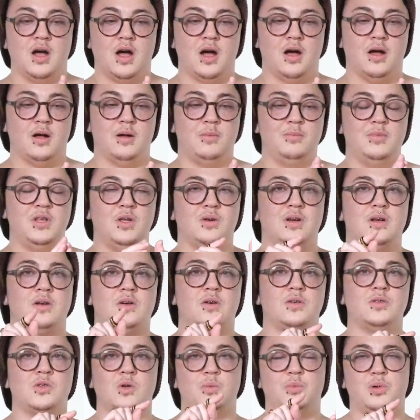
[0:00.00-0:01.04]
Um, you
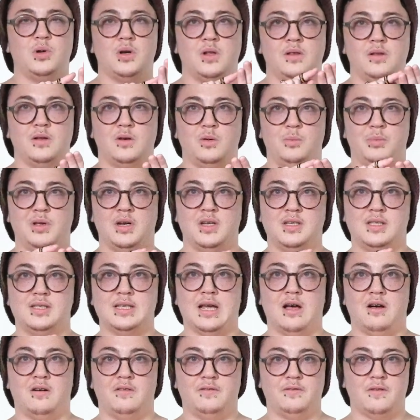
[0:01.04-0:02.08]
can also put a little bit of
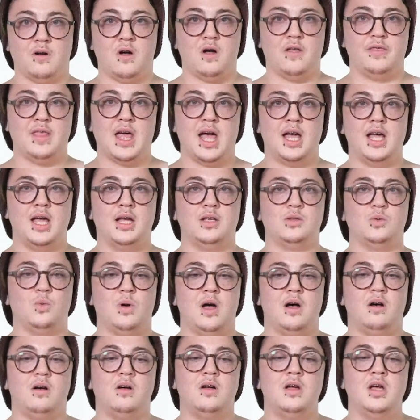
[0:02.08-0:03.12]
salve on that as
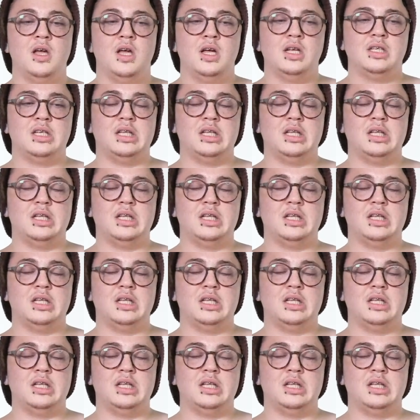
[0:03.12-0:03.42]
well